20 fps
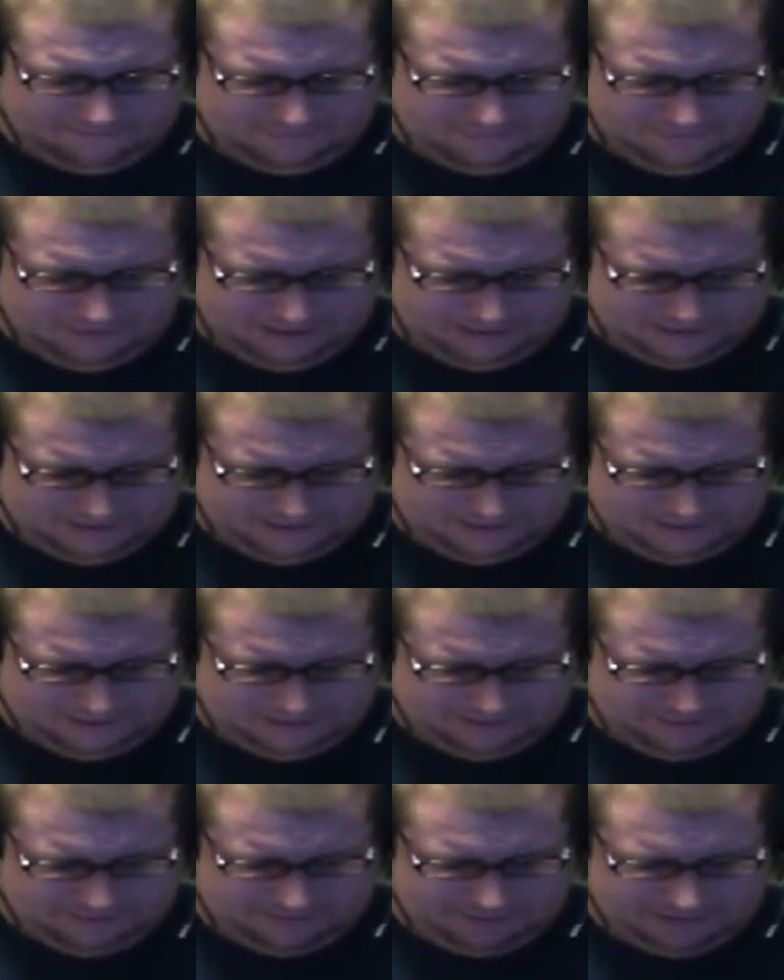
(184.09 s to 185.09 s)
place
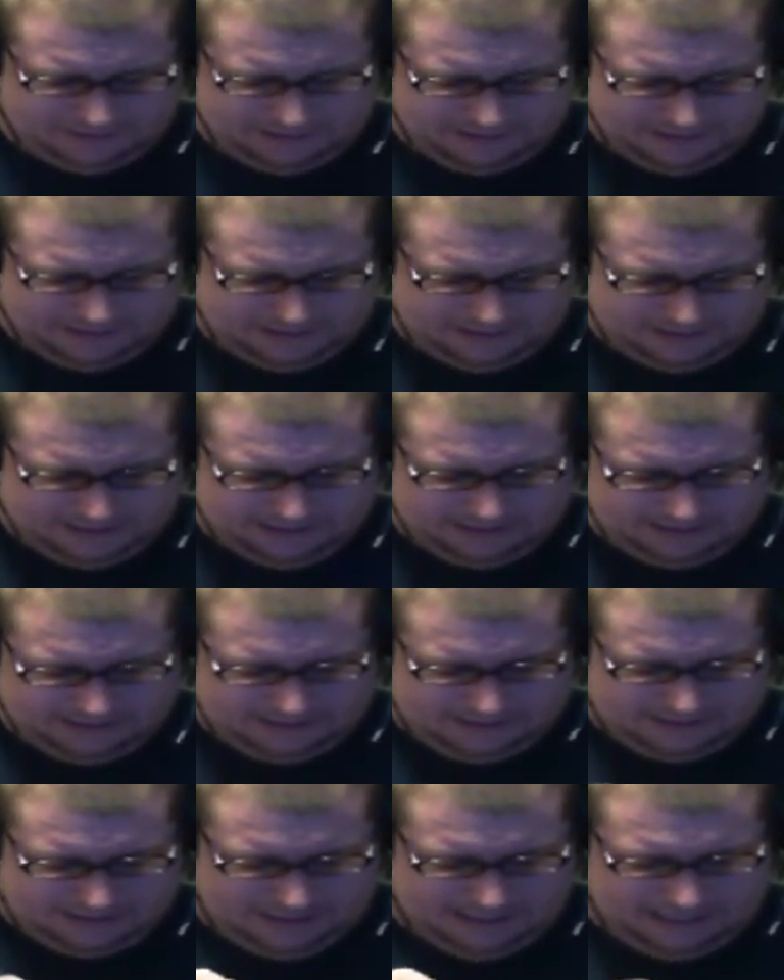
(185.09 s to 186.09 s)
to
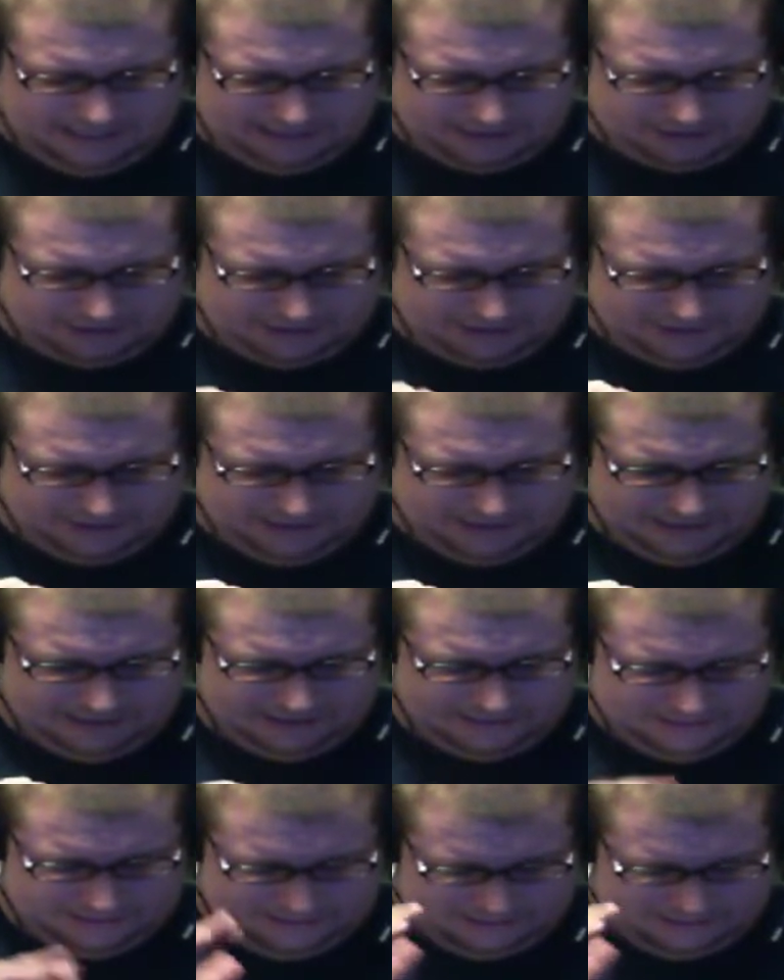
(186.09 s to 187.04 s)
actually,